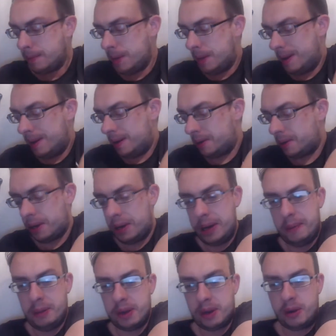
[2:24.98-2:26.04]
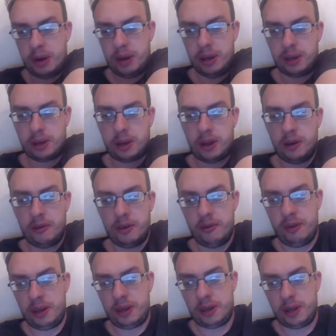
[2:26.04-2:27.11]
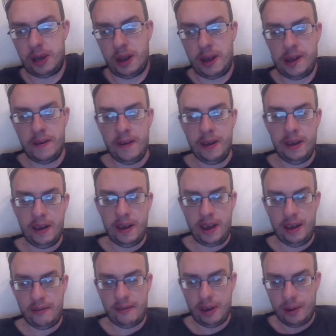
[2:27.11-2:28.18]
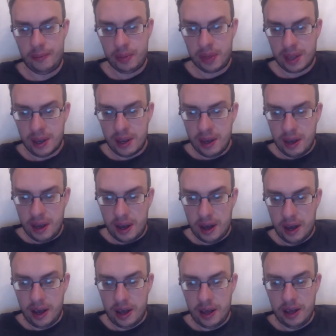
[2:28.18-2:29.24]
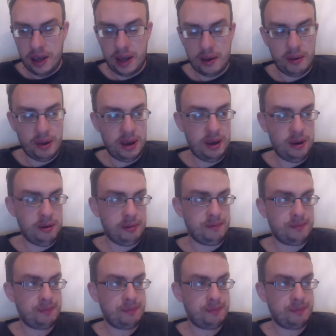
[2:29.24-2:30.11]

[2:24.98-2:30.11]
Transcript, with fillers: as I am the greatest clothing reseller ever. Hi, Ali, how are you?